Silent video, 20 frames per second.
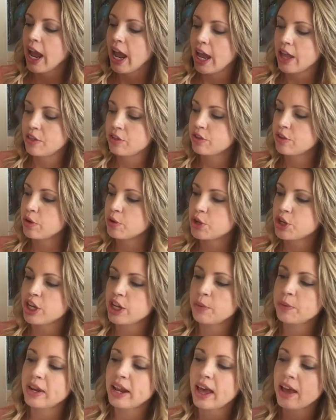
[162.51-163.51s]
And so
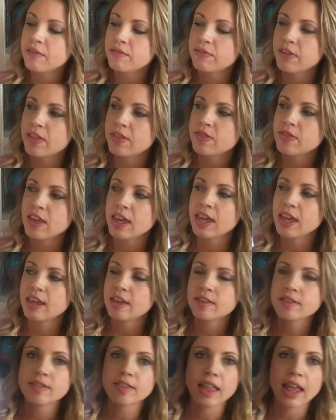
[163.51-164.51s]
she would have fun
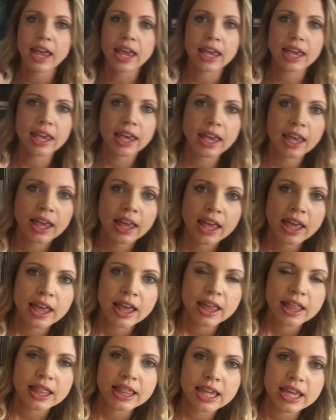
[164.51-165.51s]
things like
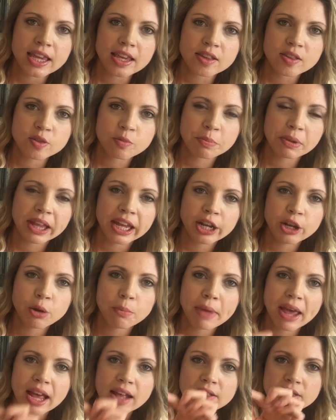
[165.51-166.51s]
these Play-Doh
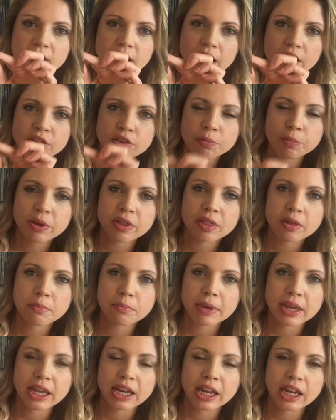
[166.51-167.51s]
mats and I just put
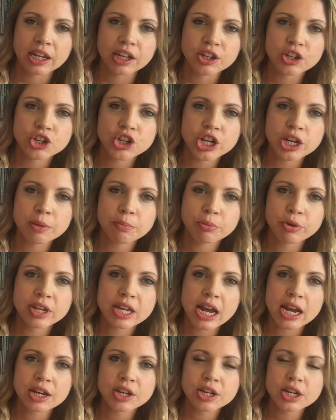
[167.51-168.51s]
them in a sheet
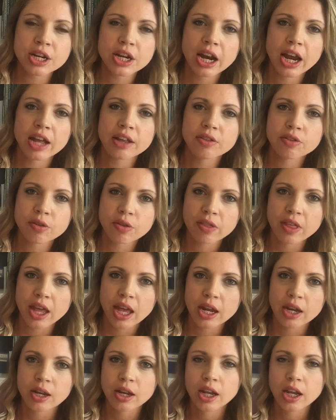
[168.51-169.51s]
protector and so
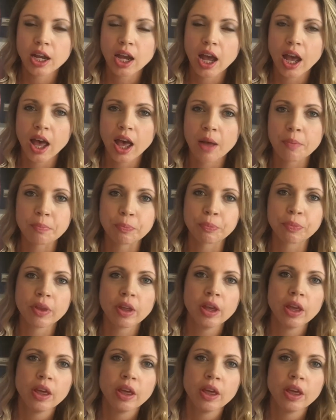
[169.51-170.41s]
then um,